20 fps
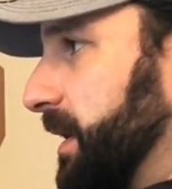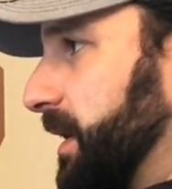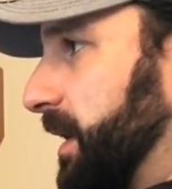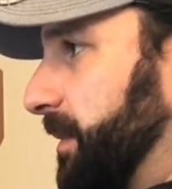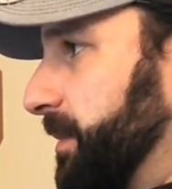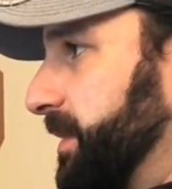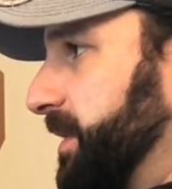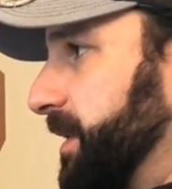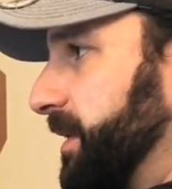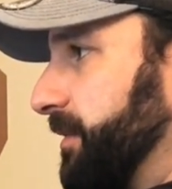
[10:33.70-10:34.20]

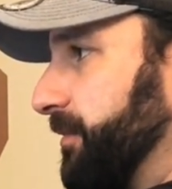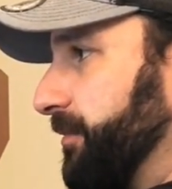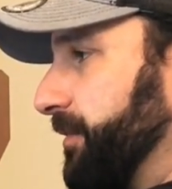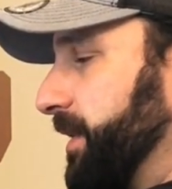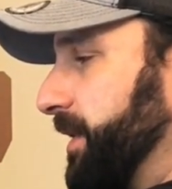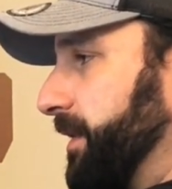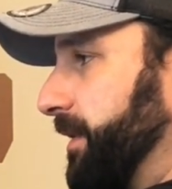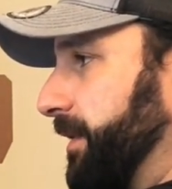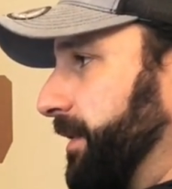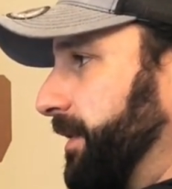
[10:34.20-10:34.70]
comes to the
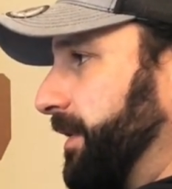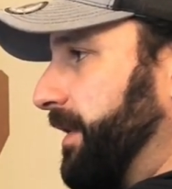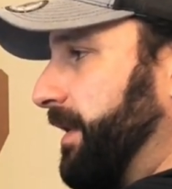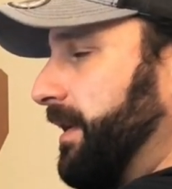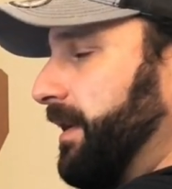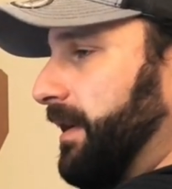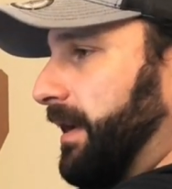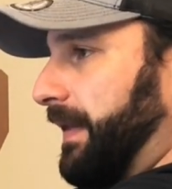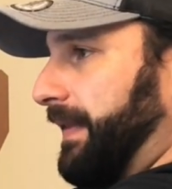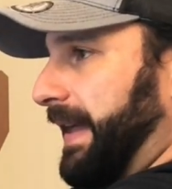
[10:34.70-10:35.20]
rear,
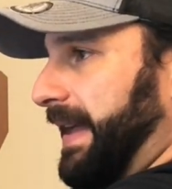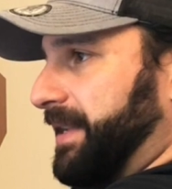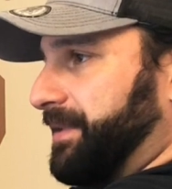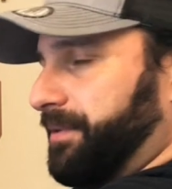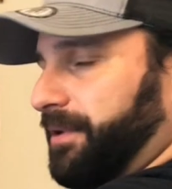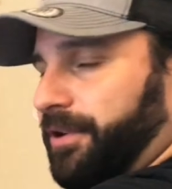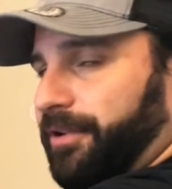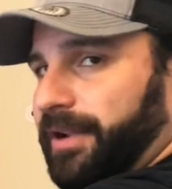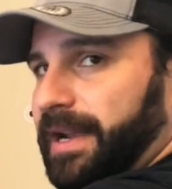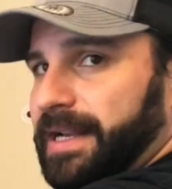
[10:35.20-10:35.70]
and that's
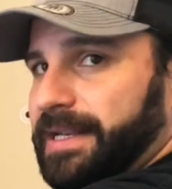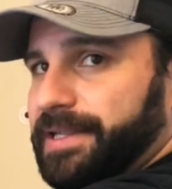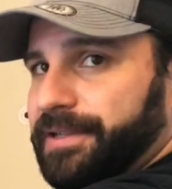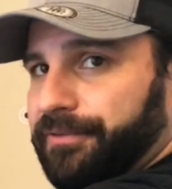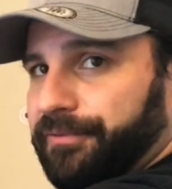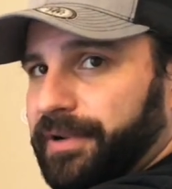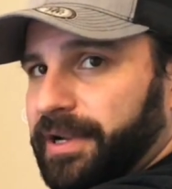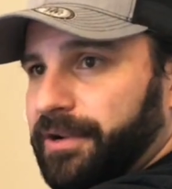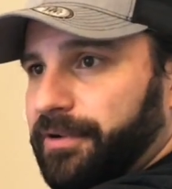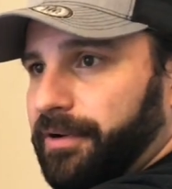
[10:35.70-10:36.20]
what creates the
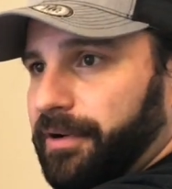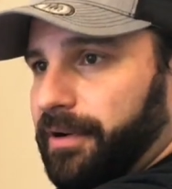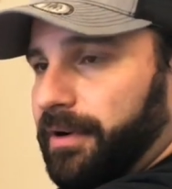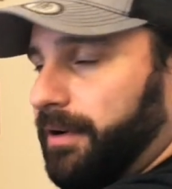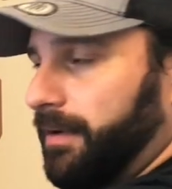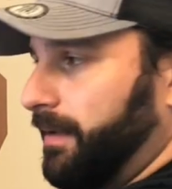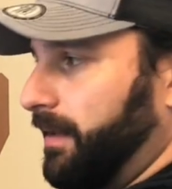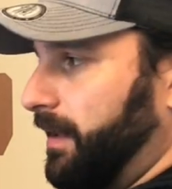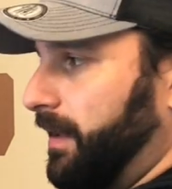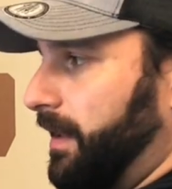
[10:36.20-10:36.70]
recoil.